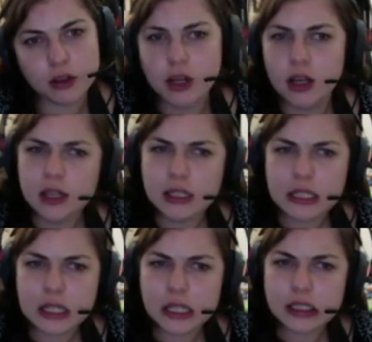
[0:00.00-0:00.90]

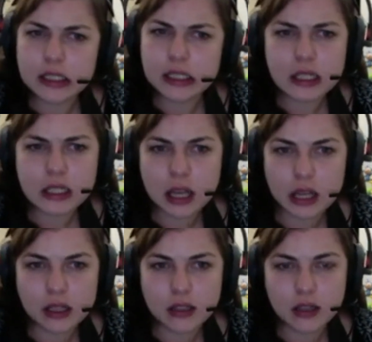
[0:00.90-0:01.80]
detail and
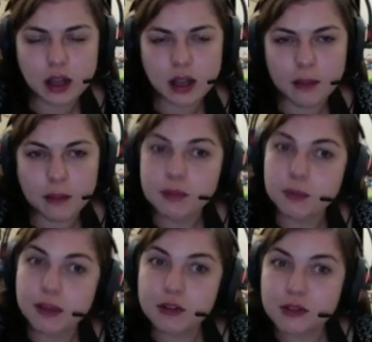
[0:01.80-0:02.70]
insight and maybe some
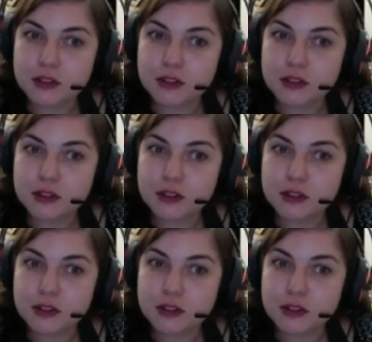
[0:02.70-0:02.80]
pictures